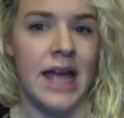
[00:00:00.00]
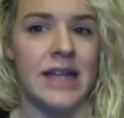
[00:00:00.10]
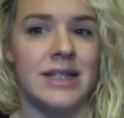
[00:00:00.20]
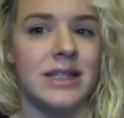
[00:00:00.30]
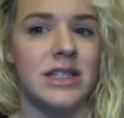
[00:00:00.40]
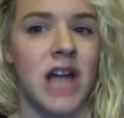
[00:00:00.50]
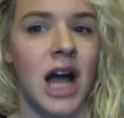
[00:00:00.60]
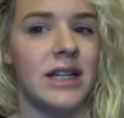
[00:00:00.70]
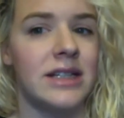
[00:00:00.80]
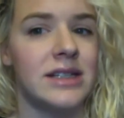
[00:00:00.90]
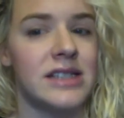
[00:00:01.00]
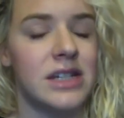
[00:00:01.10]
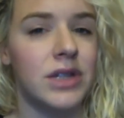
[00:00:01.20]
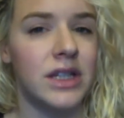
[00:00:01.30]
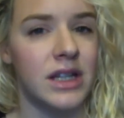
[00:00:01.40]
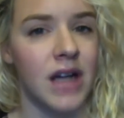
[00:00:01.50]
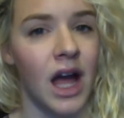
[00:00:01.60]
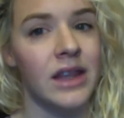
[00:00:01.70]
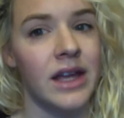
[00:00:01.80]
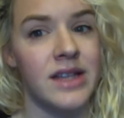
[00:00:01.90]
and does not need to stay within the
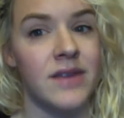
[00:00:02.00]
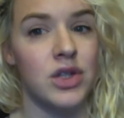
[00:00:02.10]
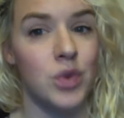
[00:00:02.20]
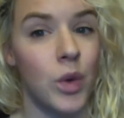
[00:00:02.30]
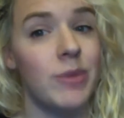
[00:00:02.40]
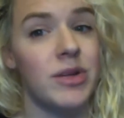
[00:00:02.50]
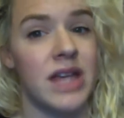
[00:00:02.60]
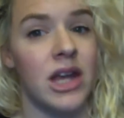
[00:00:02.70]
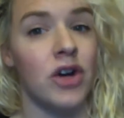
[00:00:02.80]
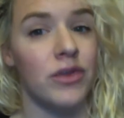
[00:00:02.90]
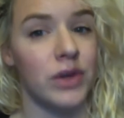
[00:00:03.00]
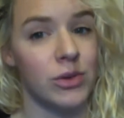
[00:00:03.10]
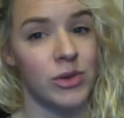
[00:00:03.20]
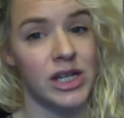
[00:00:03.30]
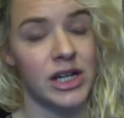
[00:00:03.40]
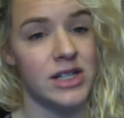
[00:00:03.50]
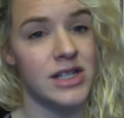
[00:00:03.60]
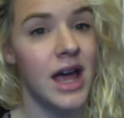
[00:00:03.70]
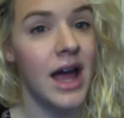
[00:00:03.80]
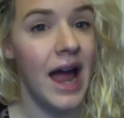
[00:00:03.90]
guidelines of the 20% over 3 years.